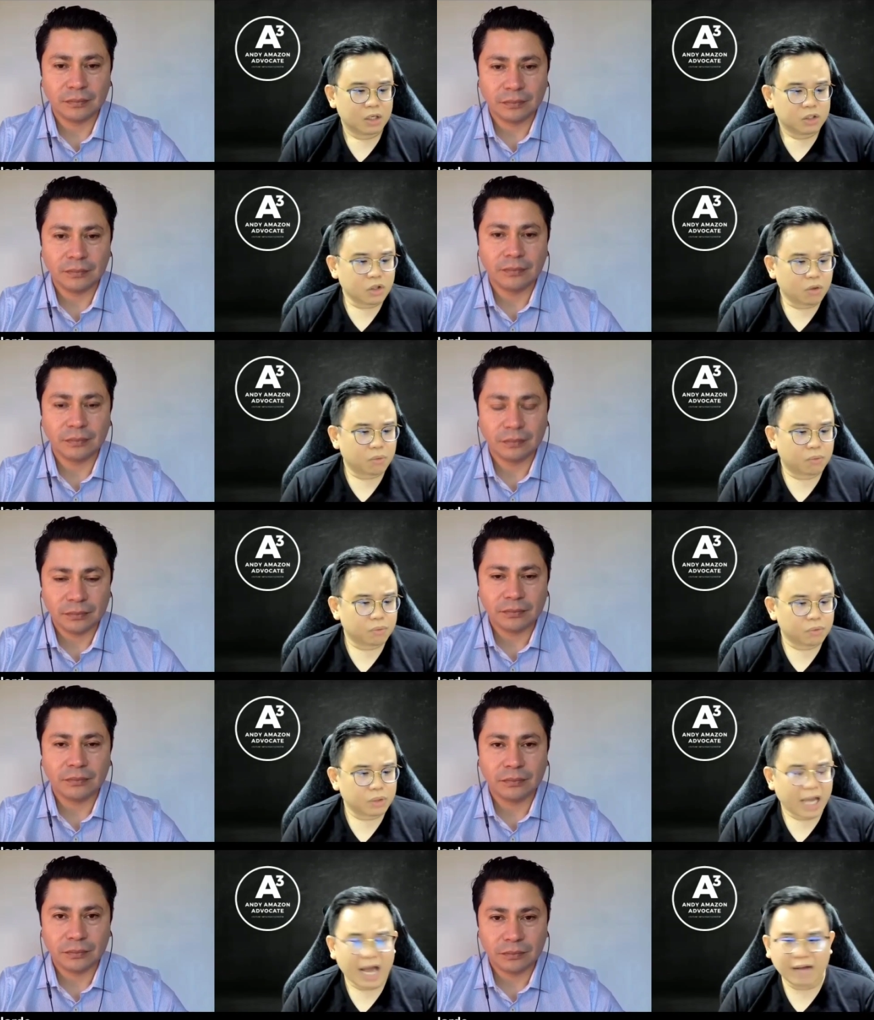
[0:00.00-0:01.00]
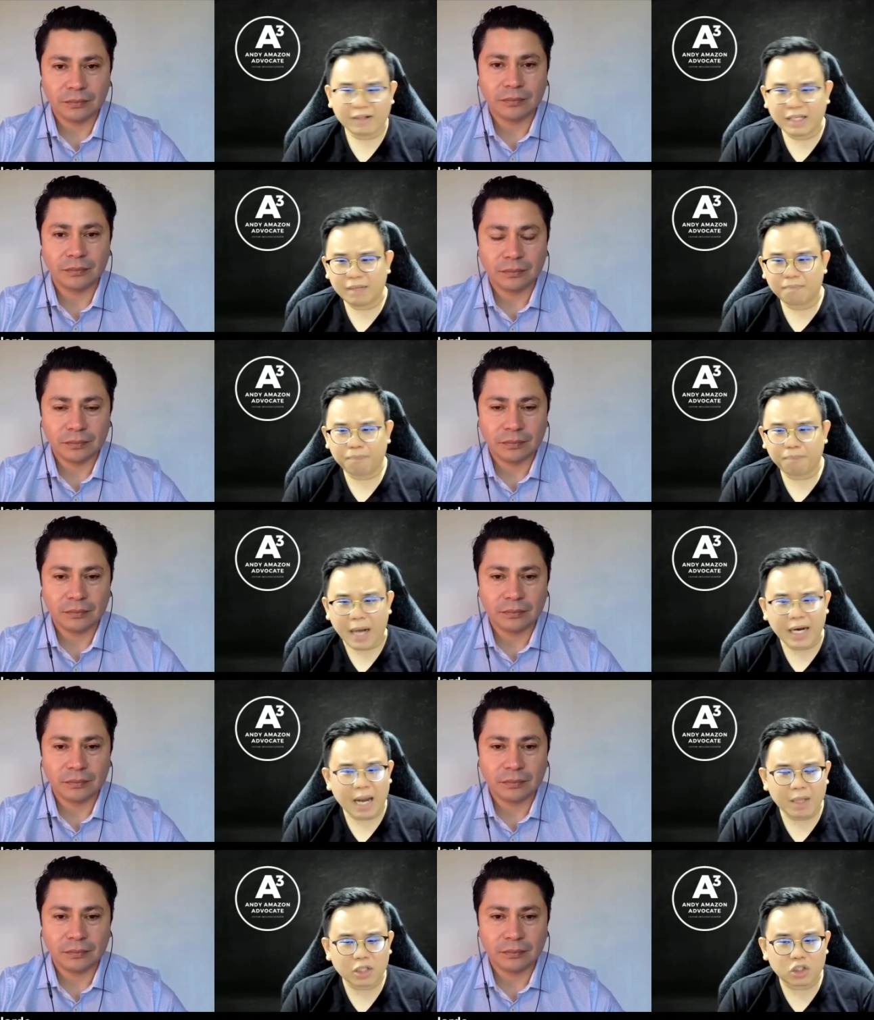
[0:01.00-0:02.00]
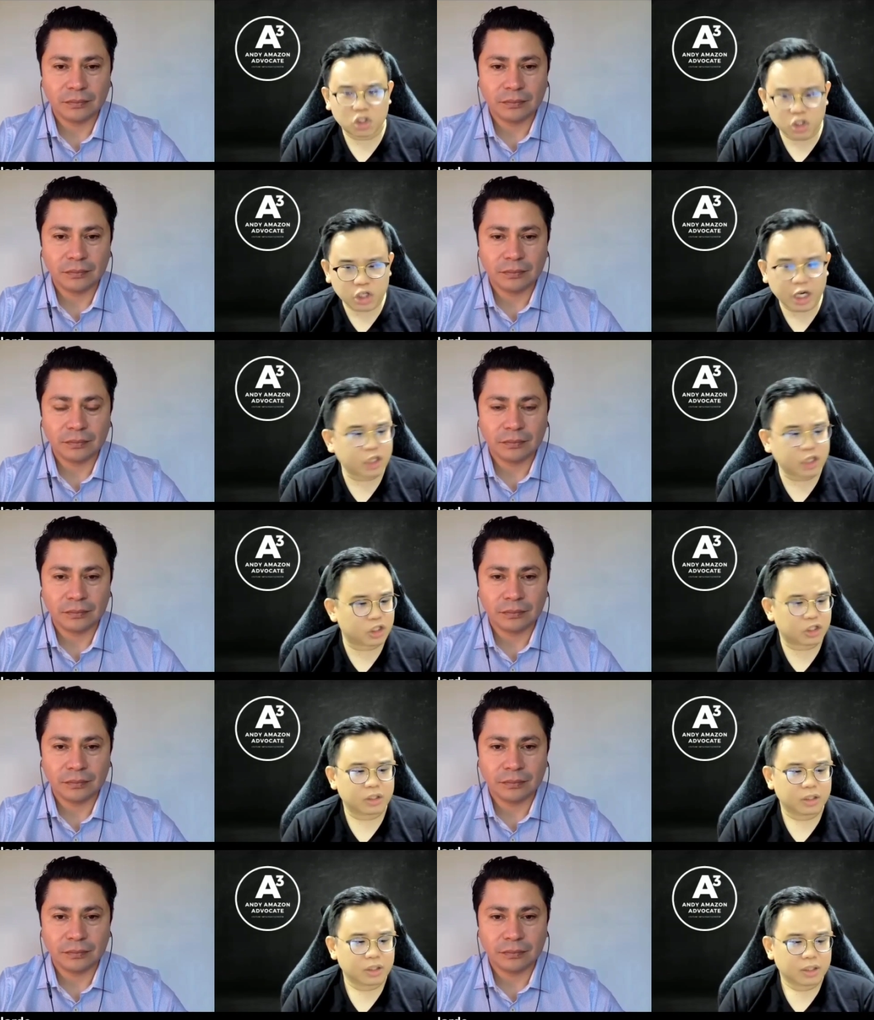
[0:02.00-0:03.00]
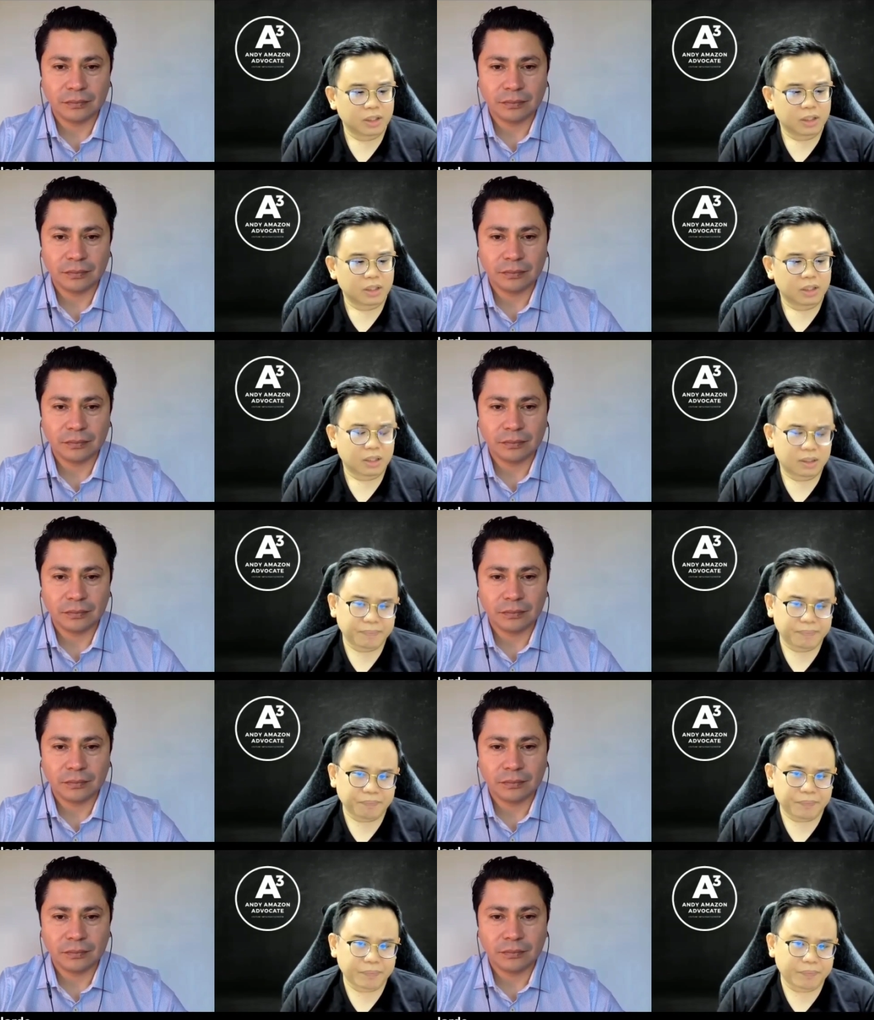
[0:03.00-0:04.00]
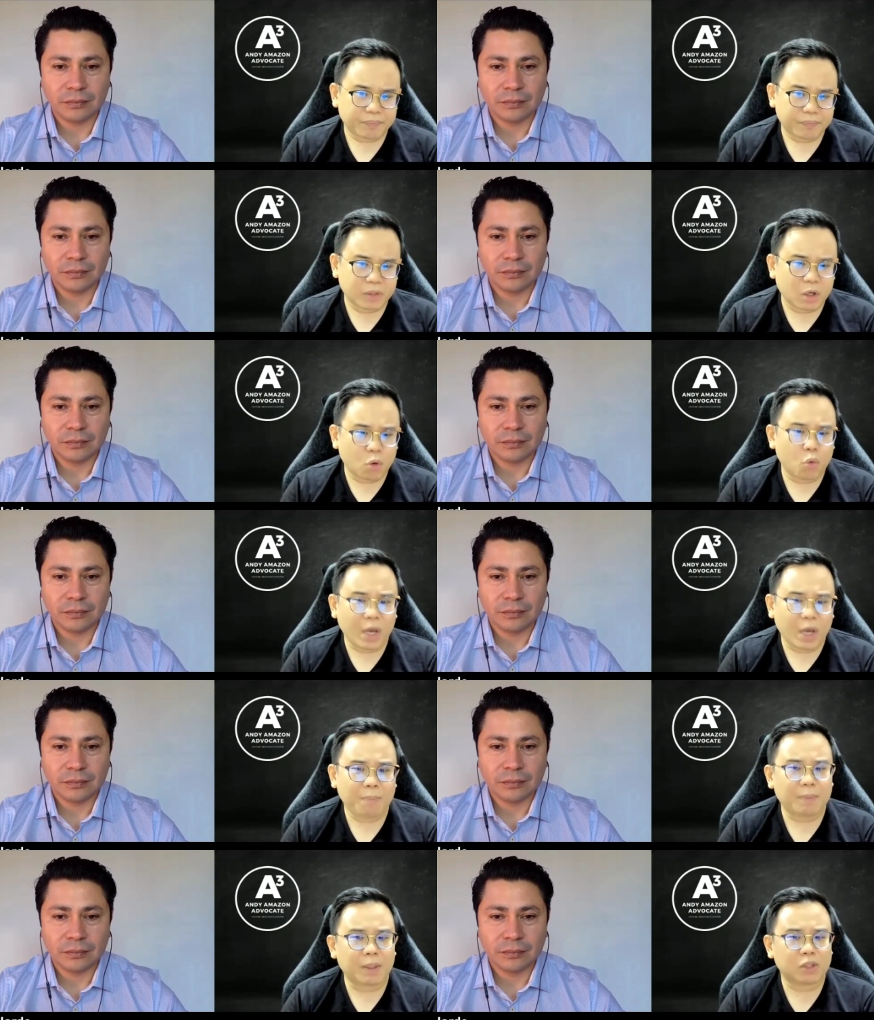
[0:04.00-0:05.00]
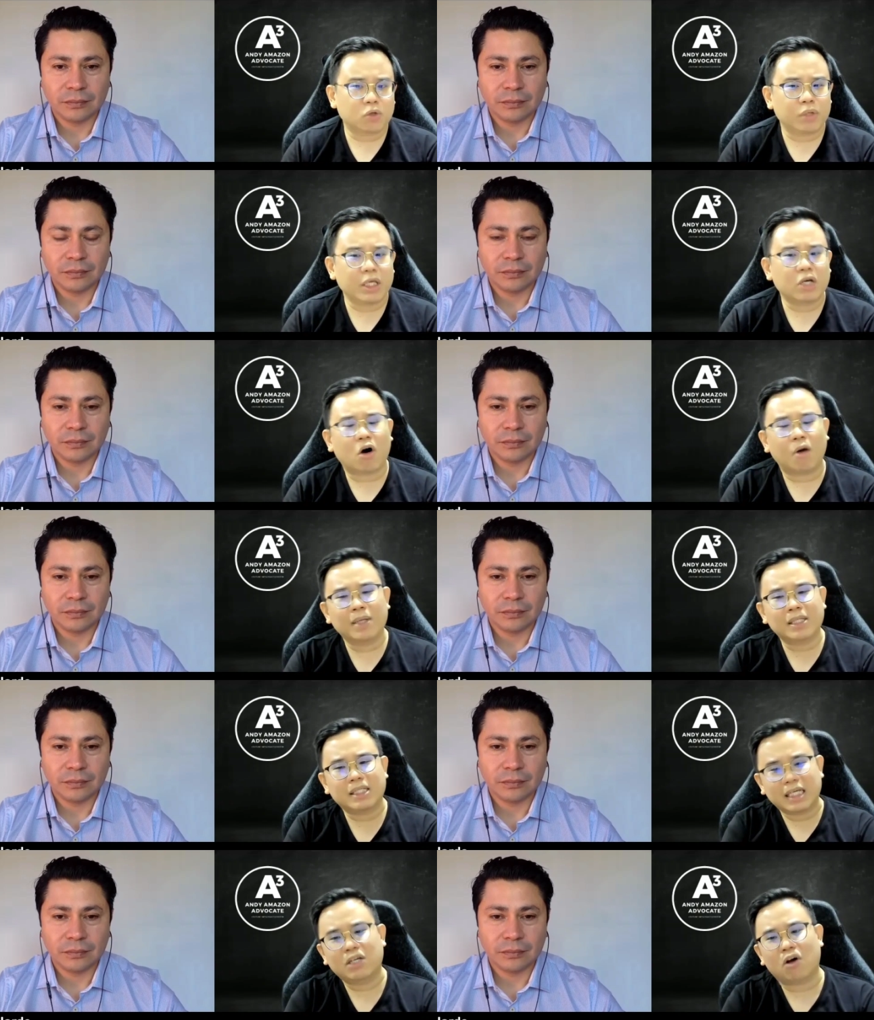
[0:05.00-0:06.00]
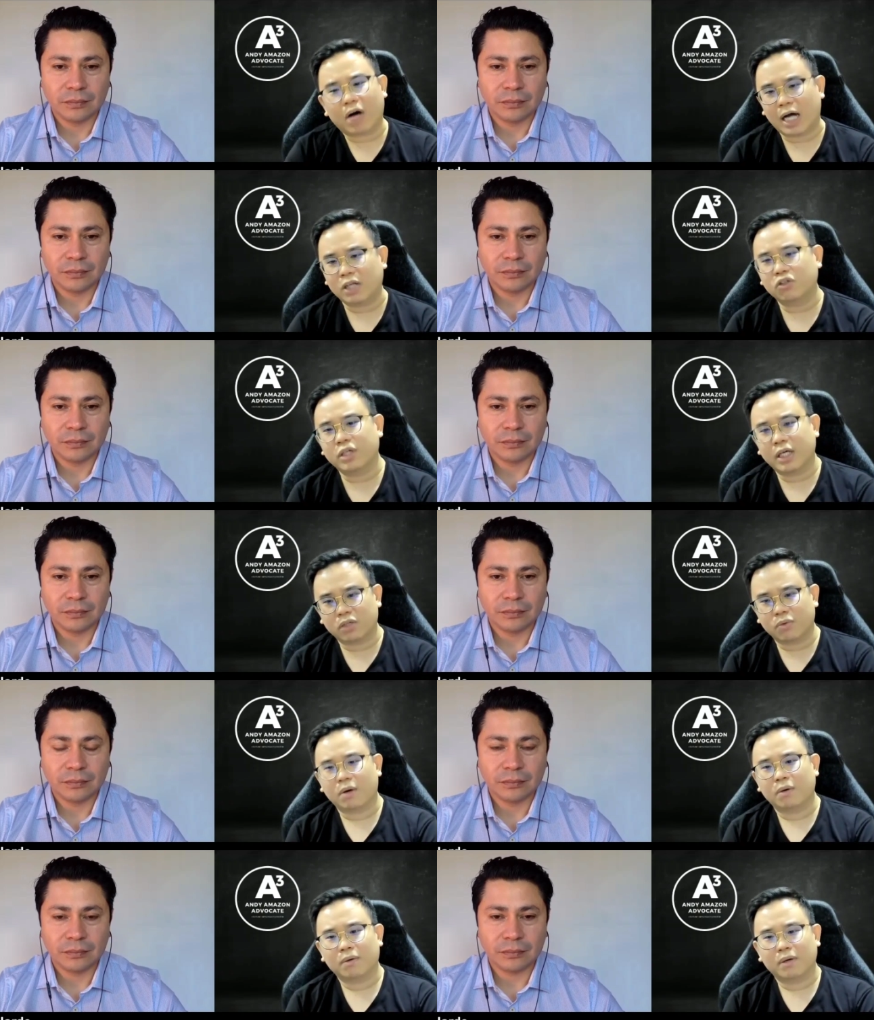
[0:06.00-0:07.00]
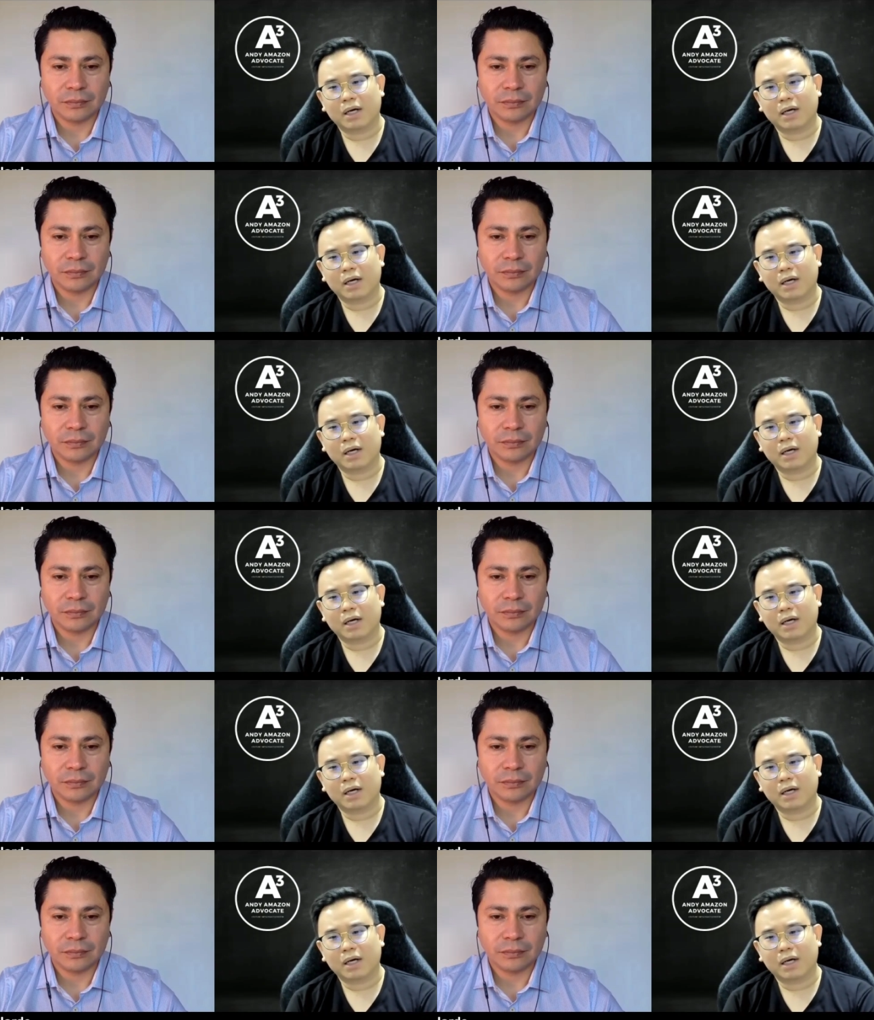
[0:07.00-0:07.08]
Speaker 1: So had the pandemic changed the way people do e-commerce in your country as well?